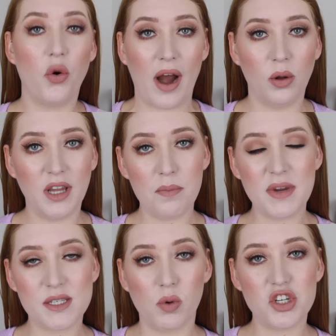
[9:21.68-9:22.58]
Alright, well, let
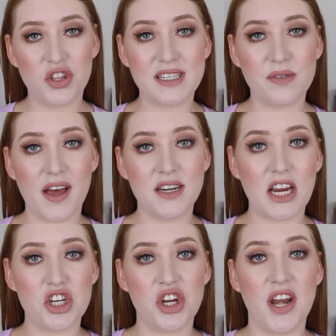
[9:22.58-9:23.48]
me swatch this
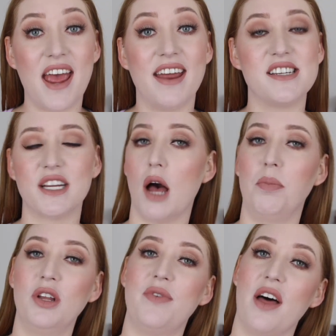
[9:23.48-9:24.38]
foundation and a
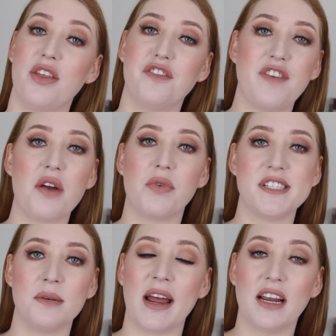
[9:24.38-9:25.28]
couple of other
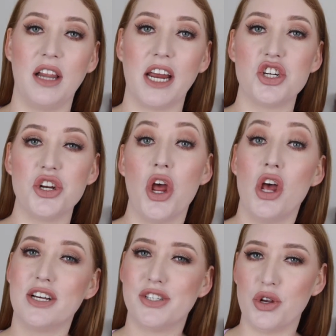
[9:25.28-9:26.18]
favourites in my collection
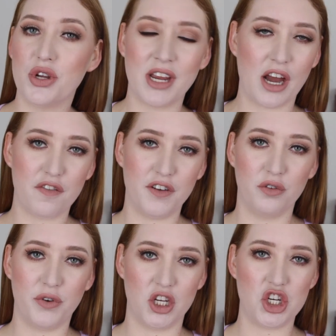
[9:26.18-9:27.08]
so you can get a feel
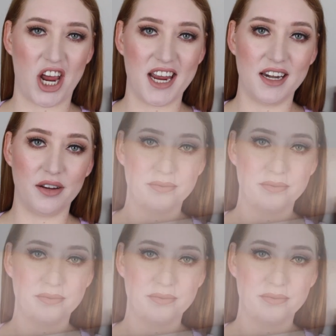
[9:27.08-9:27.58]
for the shade.